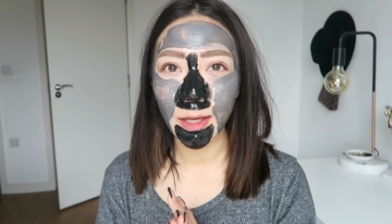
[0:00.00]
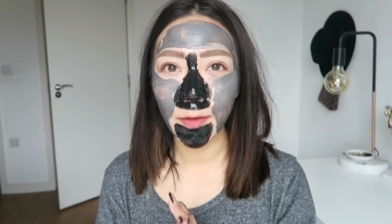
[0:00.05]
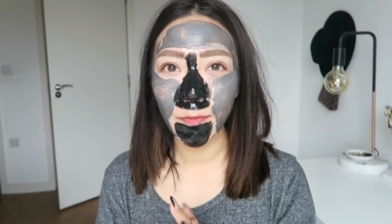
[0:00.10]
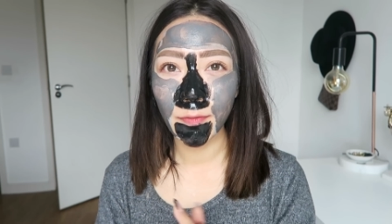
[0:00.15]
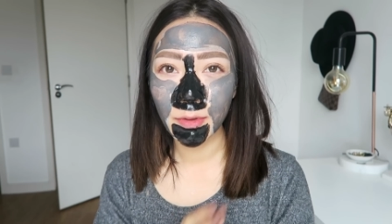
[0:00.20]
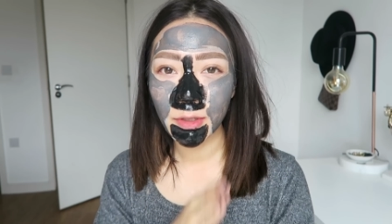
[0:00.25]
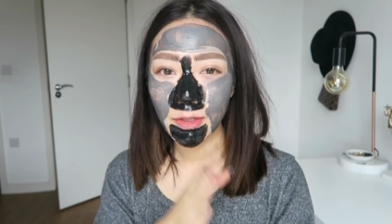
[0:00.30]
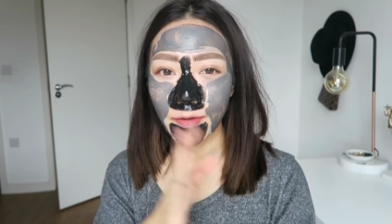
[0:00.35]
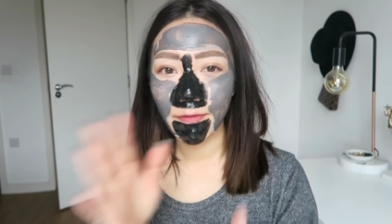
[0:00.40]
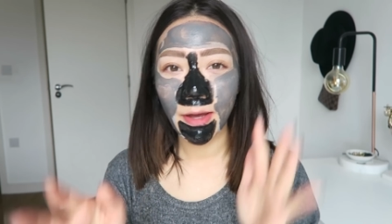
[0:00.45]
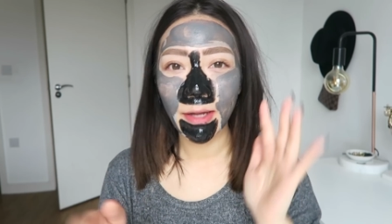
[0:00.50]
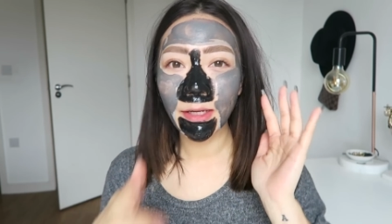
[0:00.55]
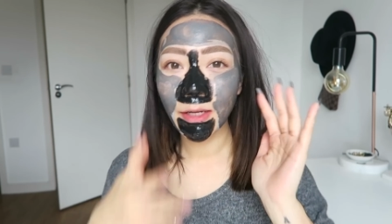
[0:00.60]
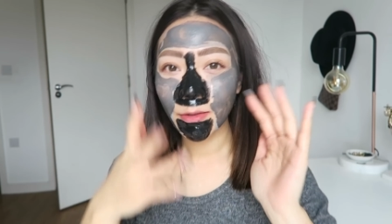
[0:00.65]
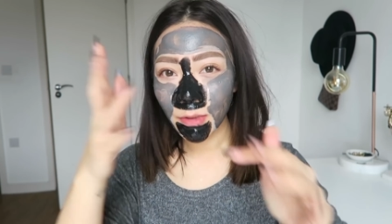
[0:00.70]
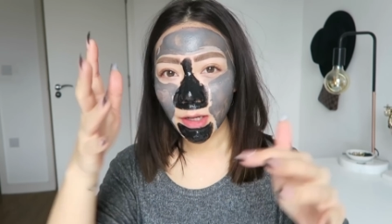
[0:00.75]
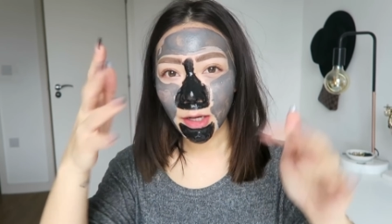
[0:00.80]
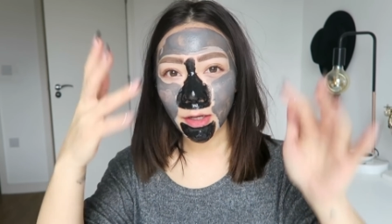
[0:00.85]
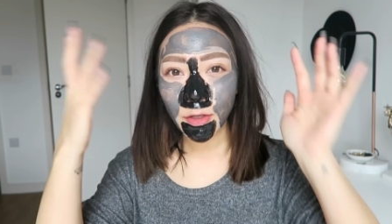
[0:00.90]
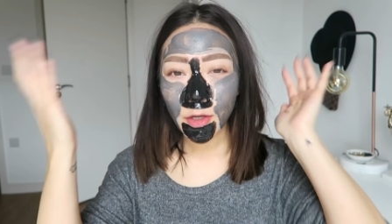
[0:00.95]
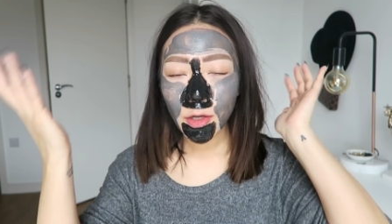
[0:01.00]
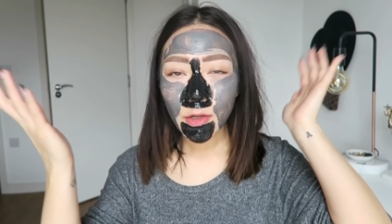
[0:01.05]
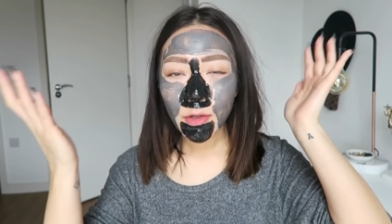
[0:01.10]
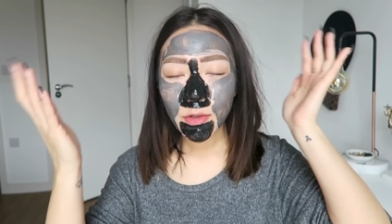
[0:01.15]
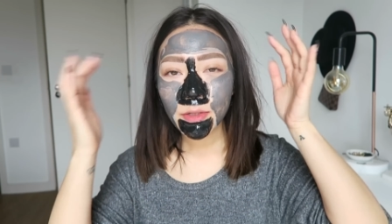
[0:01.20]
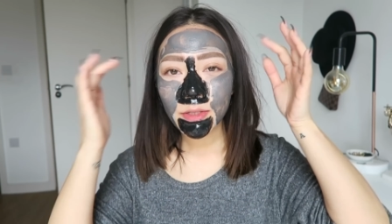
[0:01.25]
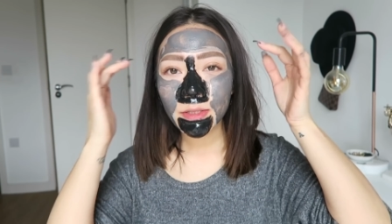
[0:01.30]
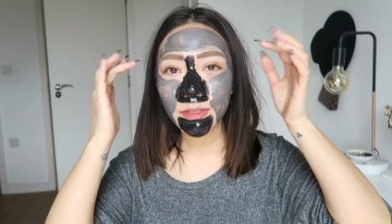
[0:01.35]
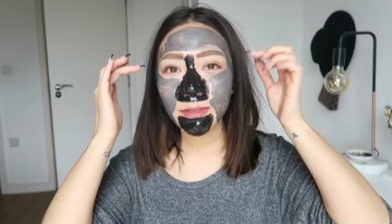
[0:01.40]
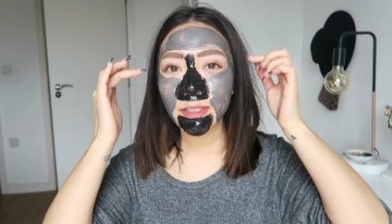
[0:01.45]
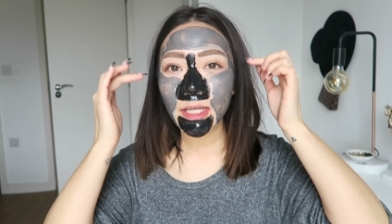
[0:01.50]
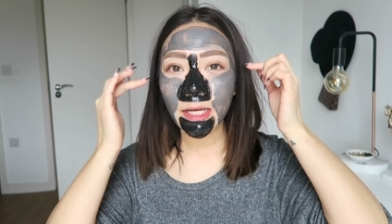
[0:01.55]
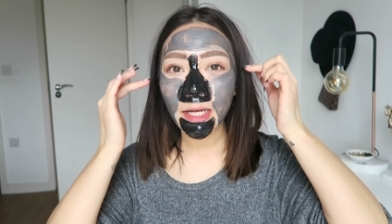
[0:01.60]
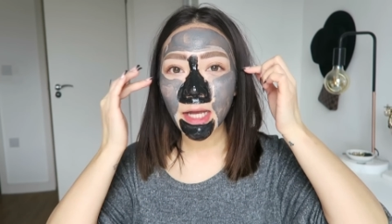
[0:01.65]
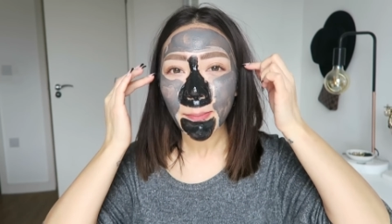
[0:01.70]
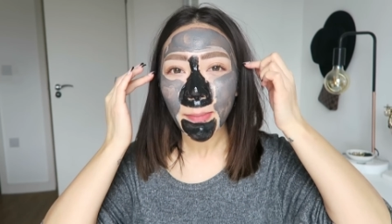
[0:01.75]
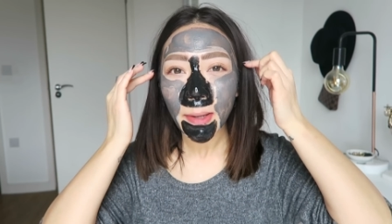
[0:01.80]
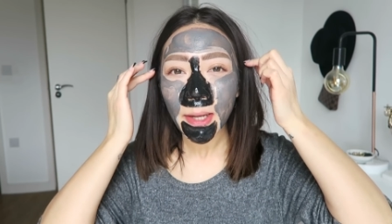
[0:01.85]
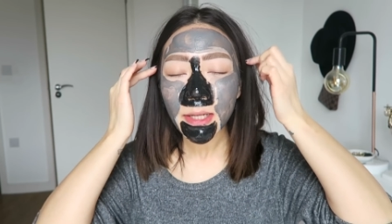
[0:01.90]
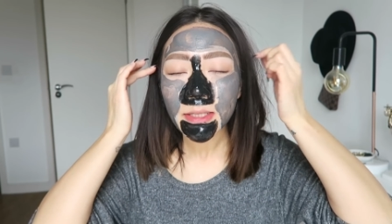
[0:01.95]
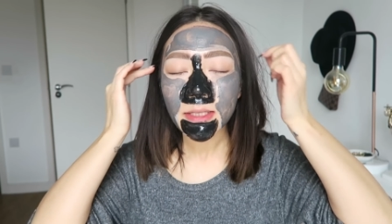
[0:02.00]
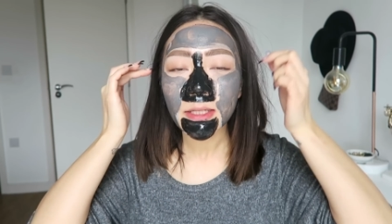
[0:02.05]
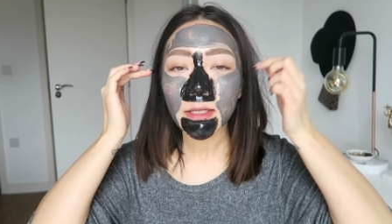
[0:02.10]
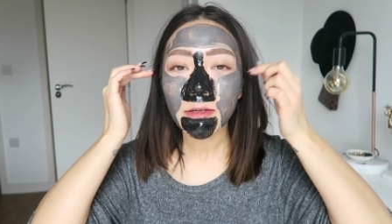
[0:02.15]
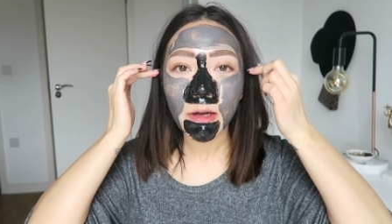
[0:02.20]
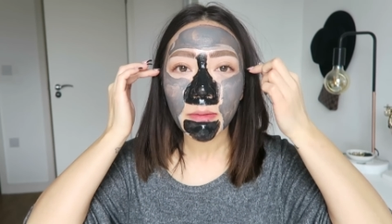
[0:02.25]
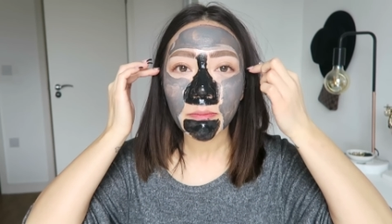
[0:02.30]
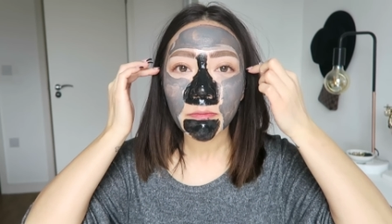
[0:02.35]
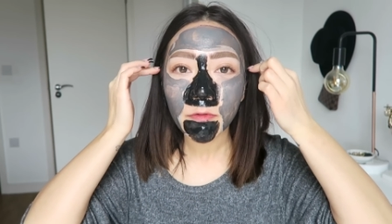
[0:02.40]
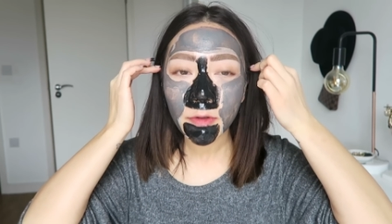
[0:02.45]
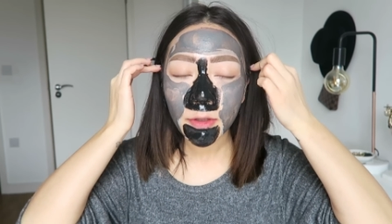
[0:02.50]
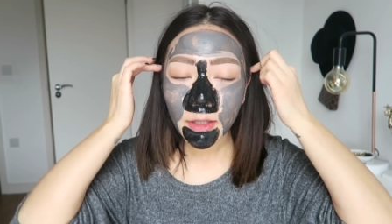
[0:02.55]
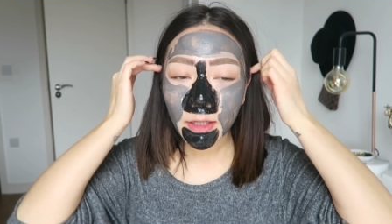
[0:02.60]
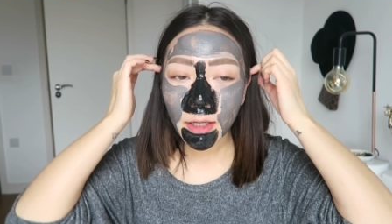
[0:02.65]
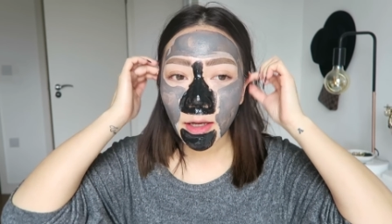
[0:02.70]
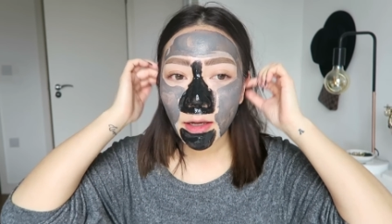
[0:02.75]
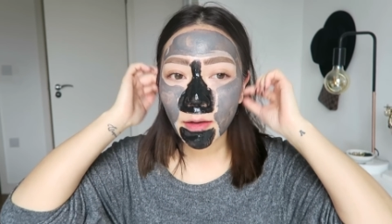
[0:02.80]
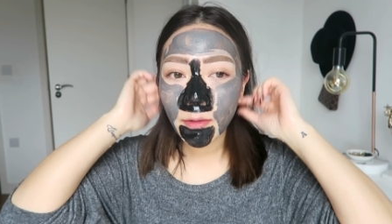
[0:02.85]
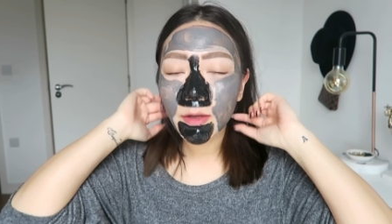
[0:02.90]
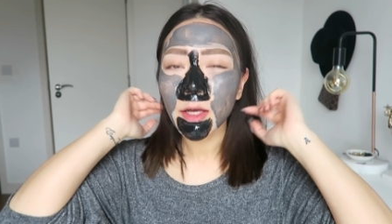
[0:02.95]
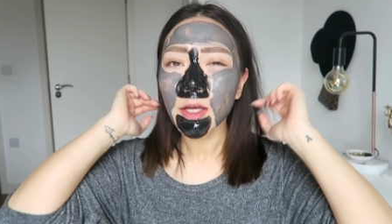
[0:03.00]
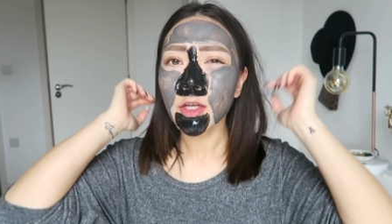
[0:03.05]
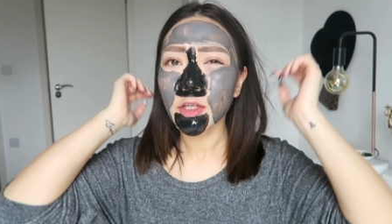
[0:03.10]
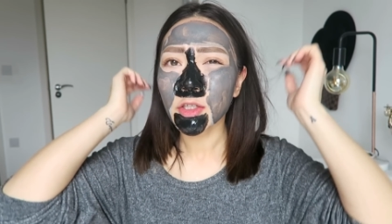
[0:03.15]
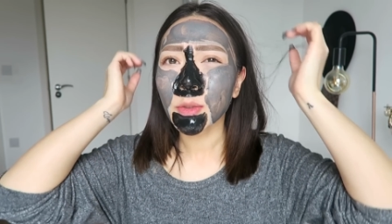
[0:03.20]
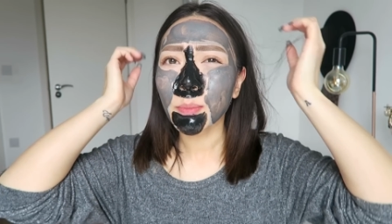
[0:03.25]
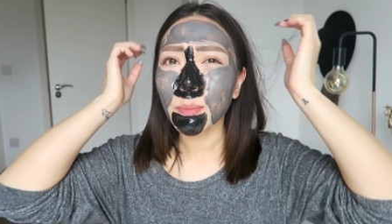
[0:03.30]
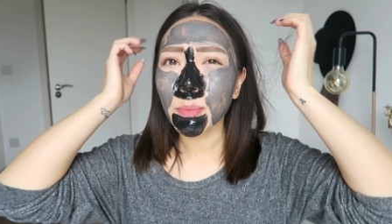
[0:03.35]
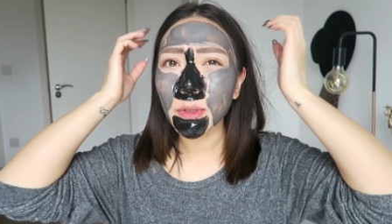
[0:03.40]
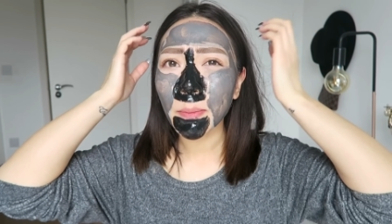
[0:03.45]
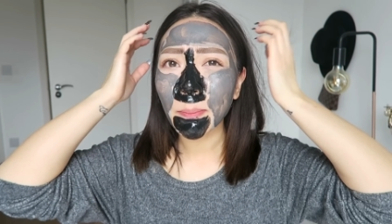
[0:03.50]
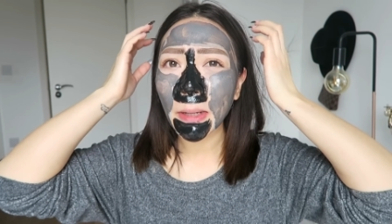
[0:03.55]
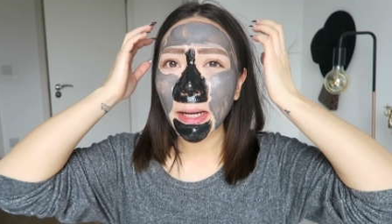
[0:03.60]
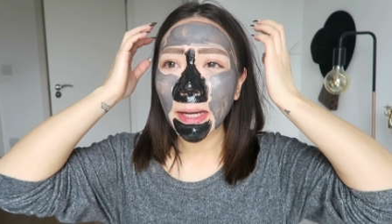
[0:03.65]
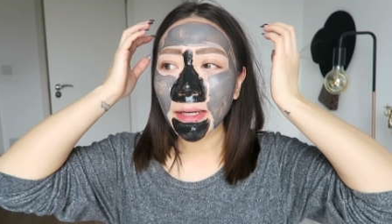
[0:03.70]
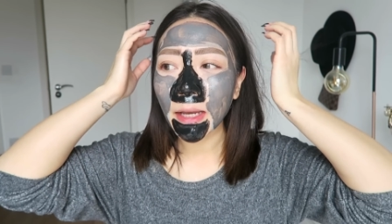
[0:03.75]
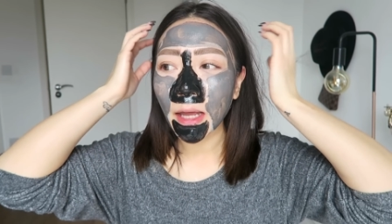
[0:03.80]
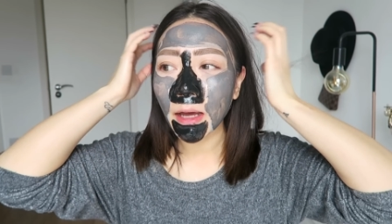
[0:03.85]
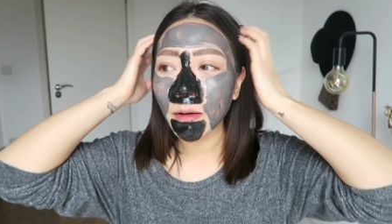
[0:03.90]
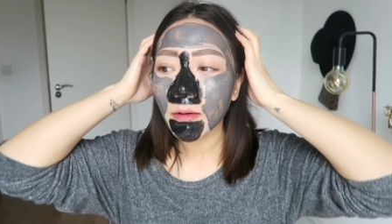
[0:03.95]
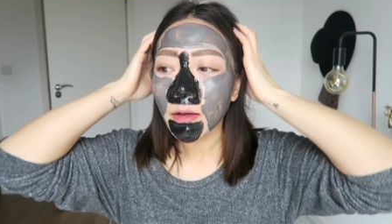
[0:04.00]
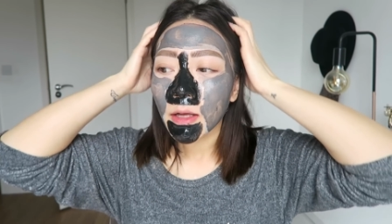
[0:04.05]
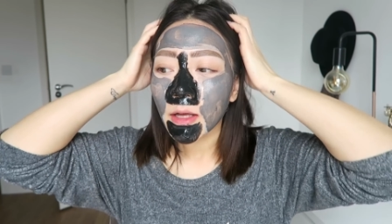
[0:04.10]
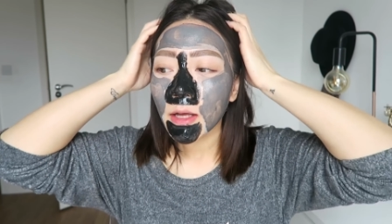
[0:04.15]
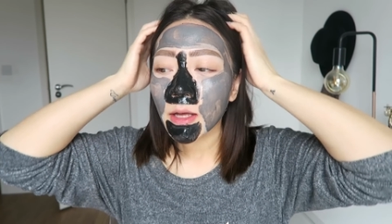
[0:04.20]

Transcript: if you want to find out what I use check out my Instagram video should be up by now